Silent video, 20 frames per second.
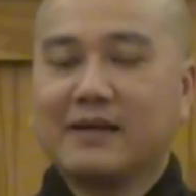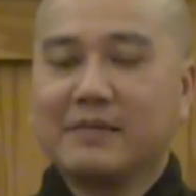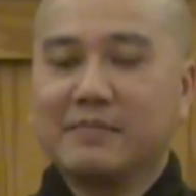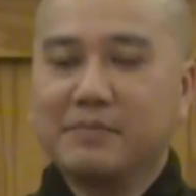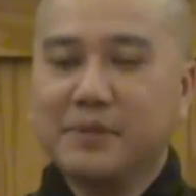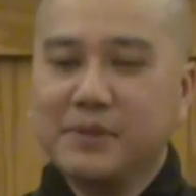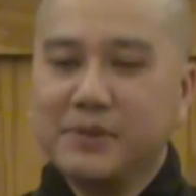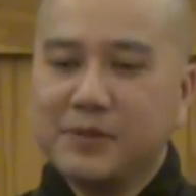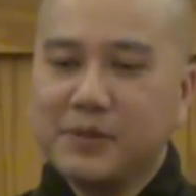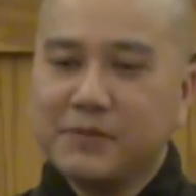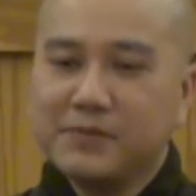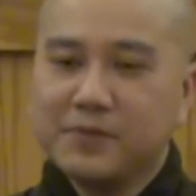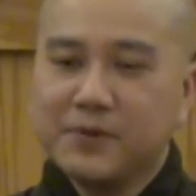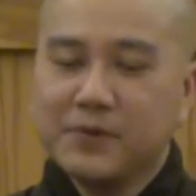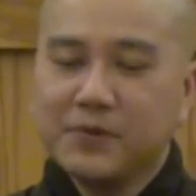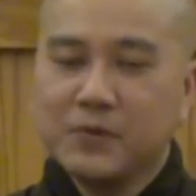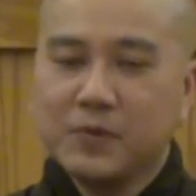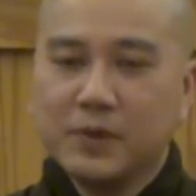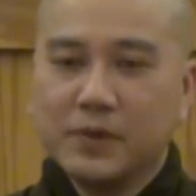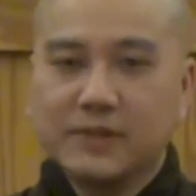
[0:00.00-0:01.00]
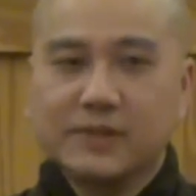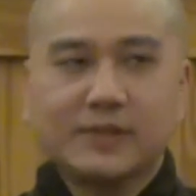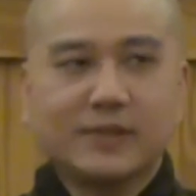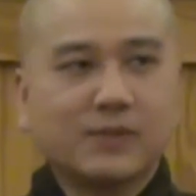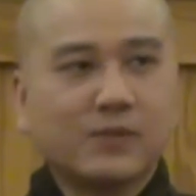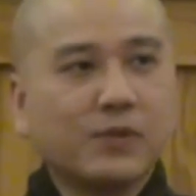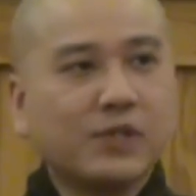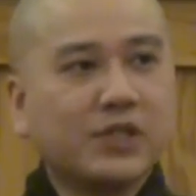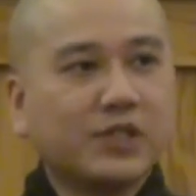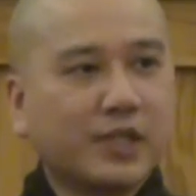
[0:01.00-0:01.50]
The beautiful
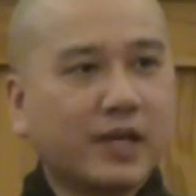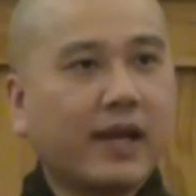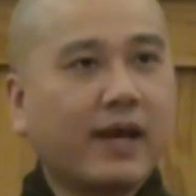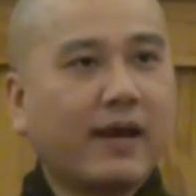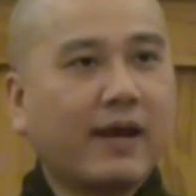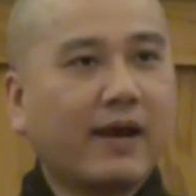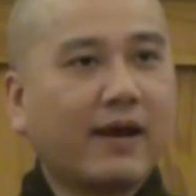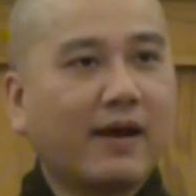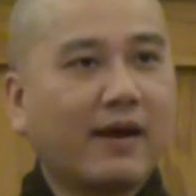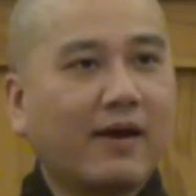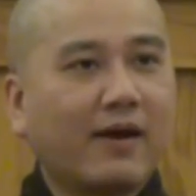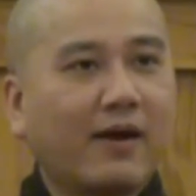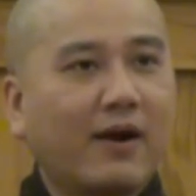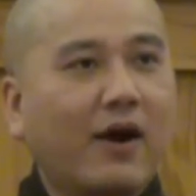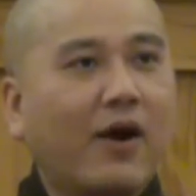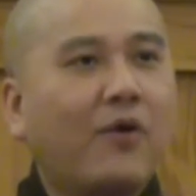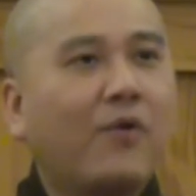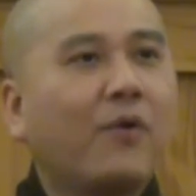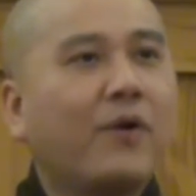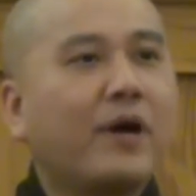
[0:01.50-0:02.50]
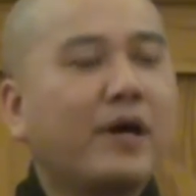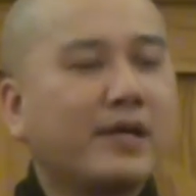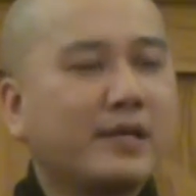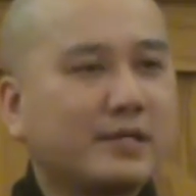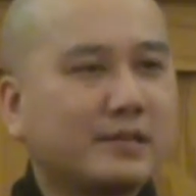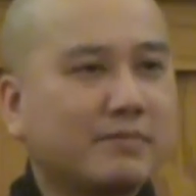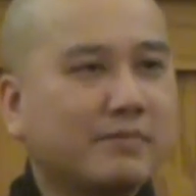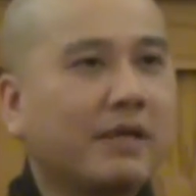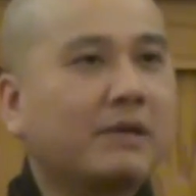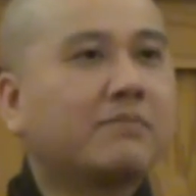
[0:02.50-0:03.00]
words we share
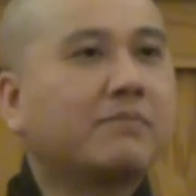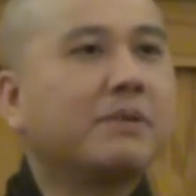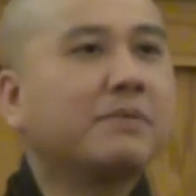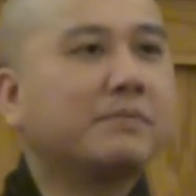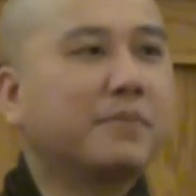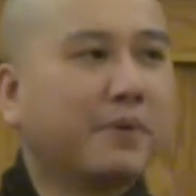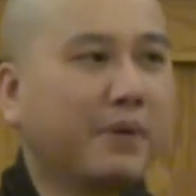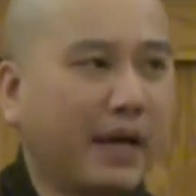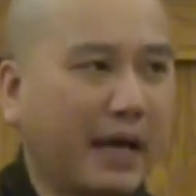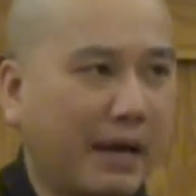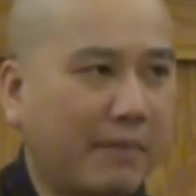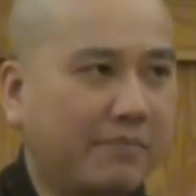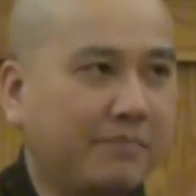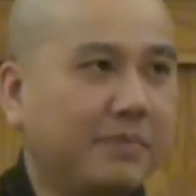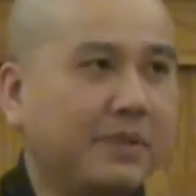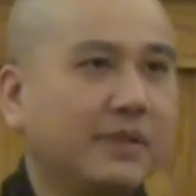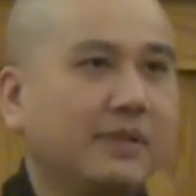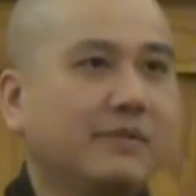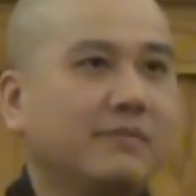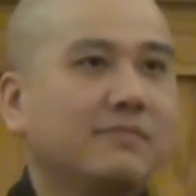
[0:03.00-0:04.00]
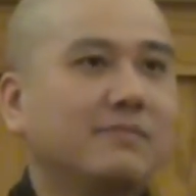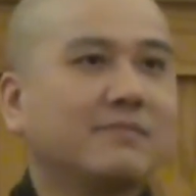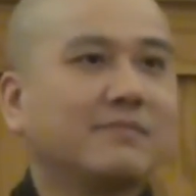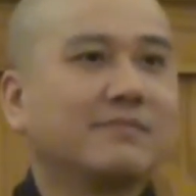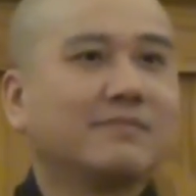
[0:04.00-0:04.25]
always make people happy.